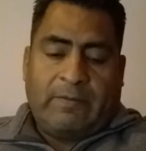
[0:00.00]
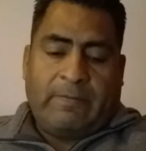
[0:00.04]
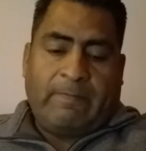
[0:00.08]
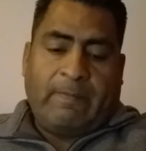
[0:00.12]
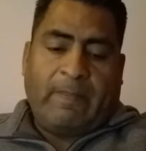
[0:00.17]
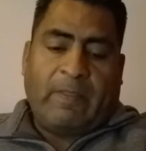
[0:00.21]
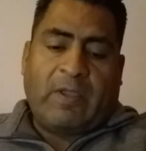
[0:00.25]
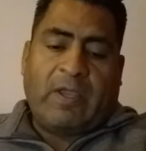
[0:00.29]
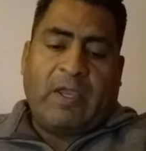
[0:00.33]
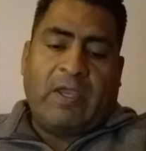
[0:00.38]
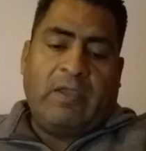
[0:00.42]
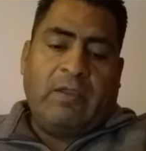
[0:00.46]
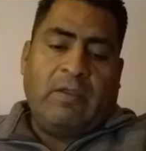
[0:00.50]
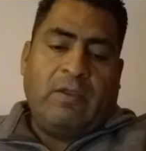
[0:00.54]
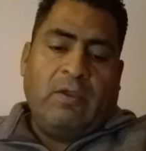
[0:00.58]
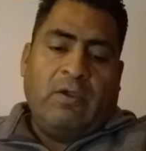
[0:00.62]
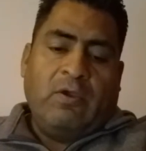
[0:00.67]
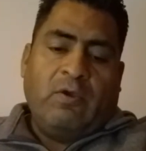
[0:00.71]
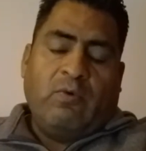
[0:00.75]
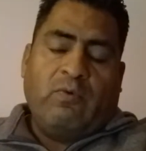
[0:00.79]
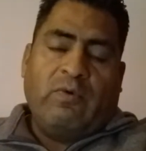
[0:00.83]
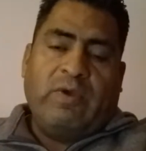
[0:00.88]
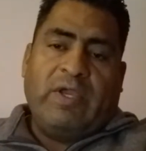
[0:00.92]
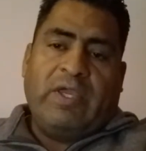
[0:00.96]
Okay,
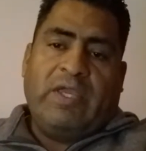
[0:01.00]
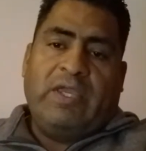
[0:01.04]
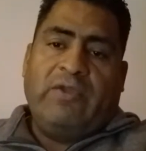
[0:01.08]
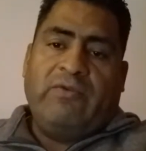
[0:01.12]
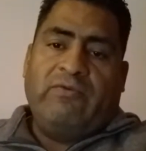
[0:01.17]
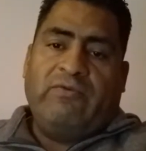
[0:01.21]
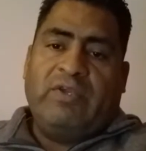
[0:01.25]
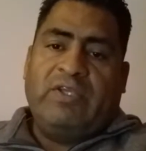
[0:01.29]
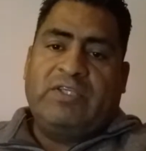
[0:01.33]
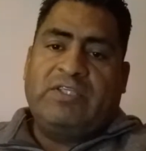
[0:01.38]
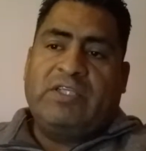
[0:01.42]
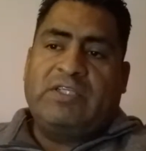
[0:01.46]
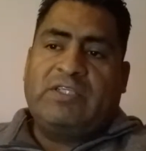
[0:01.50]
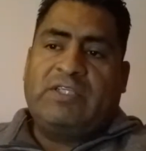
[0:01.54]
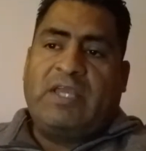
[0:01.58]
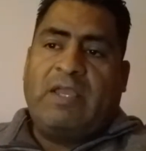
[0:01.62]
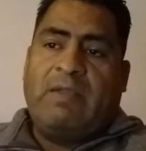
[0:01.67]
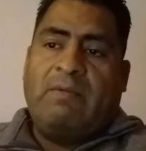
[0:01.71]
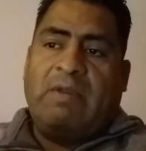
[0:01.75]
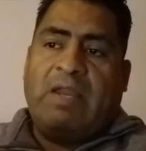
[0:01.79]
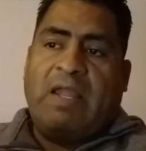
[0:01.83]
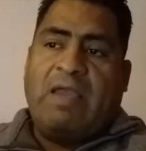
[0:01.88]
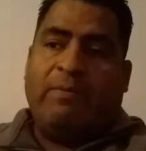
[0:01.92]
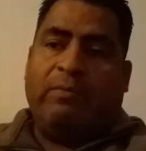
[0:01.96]
when he reached the
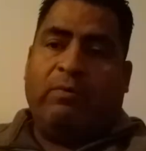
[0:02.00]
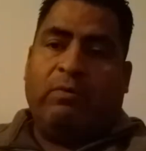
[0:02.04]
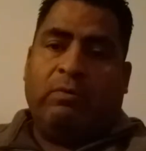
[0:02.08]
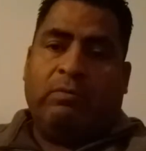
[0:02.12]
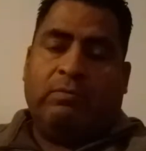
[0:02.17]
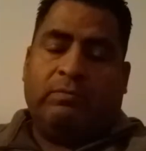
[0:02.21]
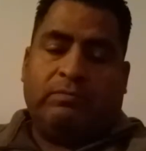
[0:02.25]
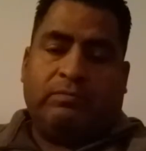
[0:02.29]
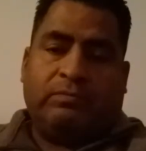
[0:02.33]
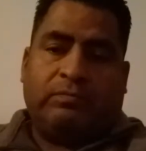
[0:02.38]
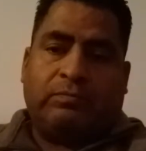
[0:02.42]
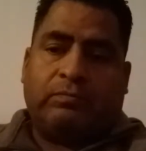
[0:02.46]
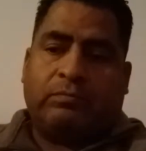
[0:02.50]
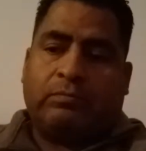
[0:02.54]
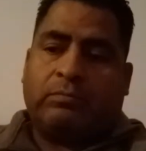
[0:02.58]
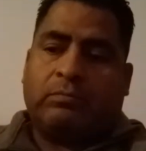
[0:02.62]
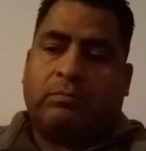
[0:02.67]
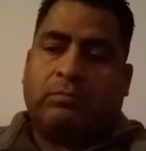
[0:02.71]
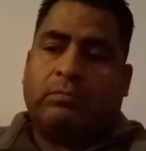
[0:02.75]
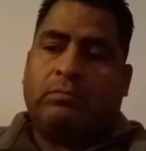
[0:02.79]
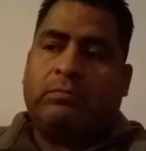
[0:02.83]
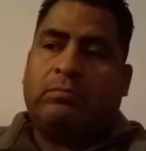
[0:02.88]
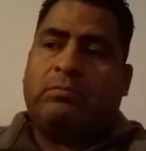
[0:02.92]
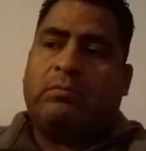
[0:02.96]
same level
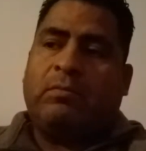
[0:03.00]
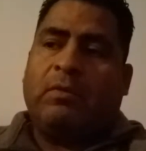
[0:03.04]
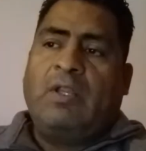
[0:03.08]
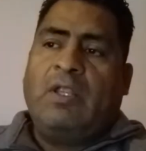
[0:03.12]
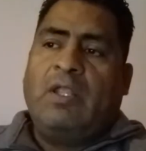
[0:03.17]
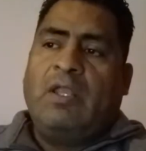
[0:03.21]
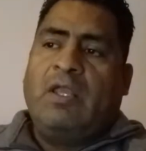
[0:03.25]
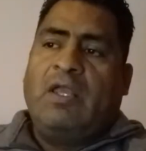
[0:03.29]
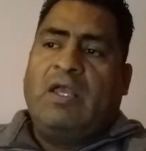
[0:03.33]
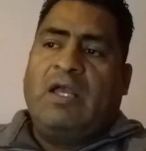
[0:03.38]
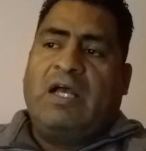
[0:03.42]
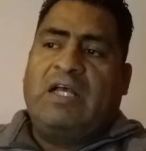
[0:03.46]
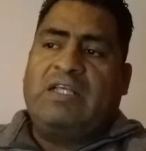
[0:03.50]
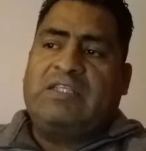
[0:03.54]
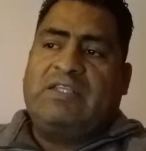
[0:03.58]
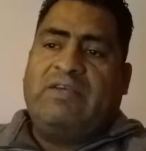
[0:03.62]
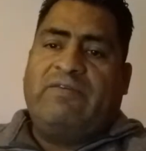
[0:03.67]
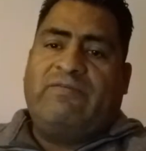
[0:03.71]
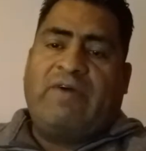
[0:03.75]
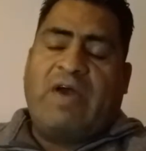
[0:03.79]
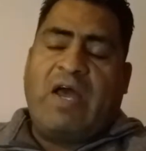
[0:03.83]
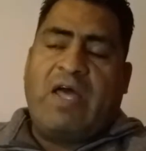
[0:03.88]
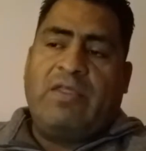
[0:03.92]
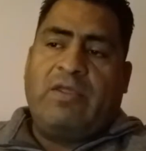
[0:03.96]
as the
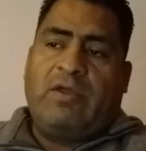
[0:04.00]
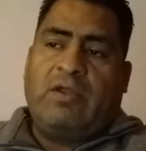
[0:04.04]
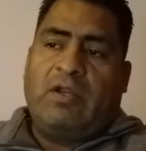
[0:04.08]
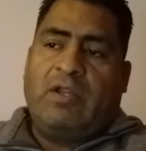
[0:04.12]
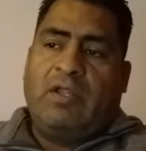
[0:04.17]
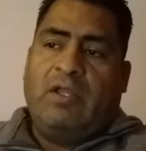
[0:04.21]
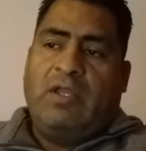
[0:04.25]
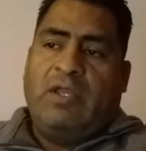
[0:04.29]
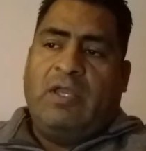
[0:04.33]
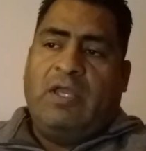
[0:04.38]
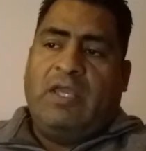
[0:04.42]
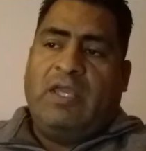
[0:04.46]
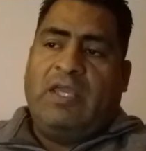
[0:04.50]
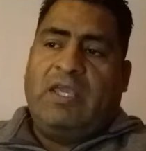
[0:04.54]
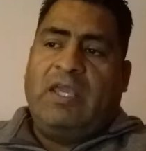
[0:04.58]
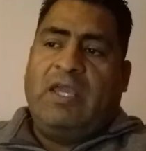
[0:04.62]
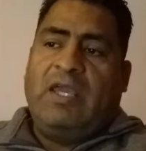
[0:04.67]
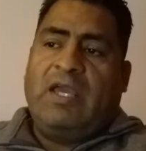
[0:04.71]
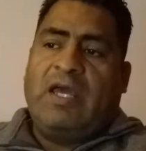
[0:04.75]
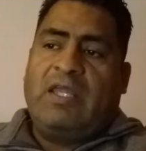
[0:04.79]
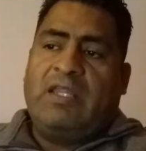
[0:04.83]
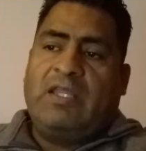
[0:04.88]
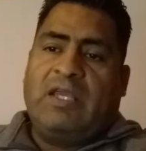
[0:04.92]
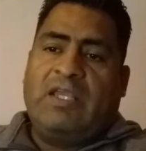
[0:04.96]
Father, and he
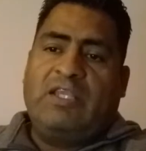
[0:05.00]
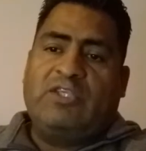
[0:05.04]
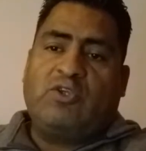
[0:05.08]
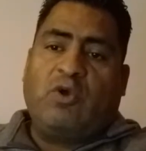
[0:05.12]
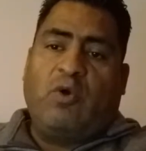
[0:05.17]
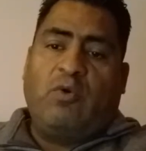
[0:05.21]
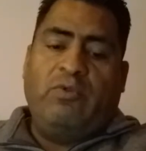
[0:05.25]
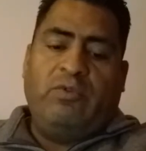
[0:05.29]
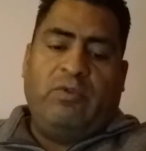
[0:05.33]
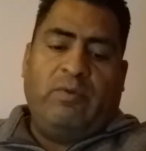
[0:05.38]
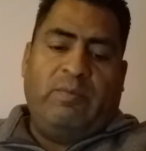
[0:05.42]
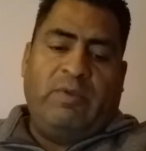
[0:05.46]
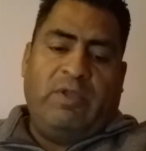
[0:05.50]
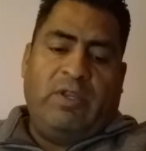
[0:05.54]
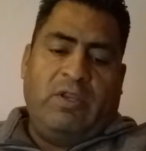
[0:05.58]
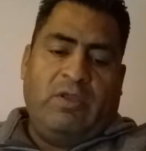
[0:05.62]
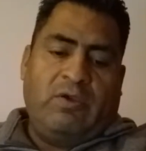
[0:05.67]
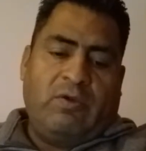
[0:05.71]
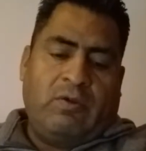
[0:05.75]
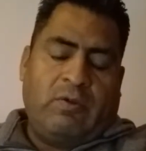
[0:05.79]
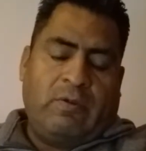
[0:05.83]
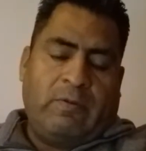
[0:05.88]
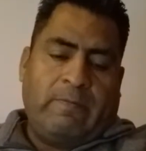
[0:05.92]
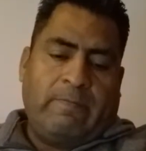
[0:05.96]
got his own
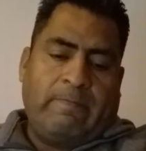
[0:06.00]
dominion.